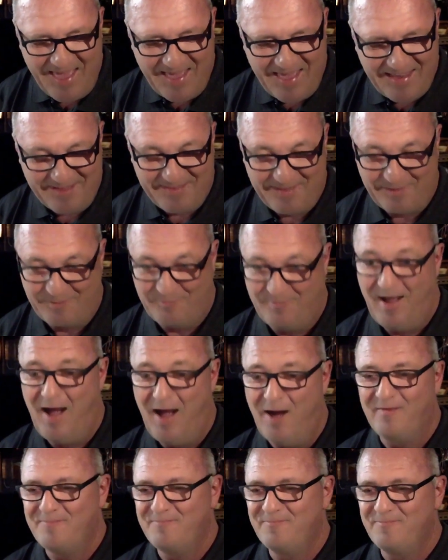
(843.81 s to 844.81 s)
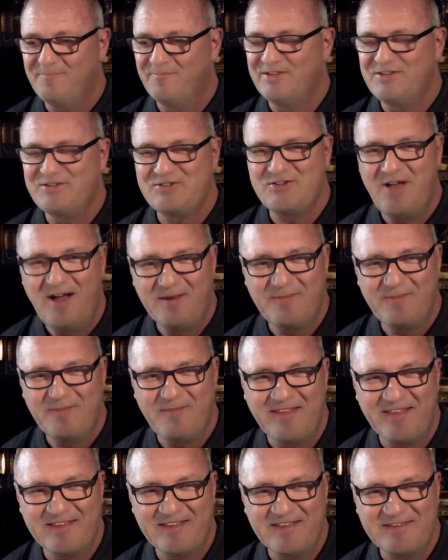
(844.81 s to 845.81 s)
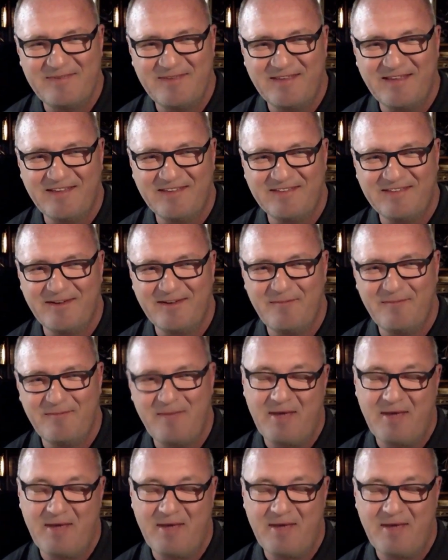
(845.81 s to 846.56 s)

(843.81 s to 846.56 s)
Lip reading: And I thought, wow, I'm really shocked by this, because,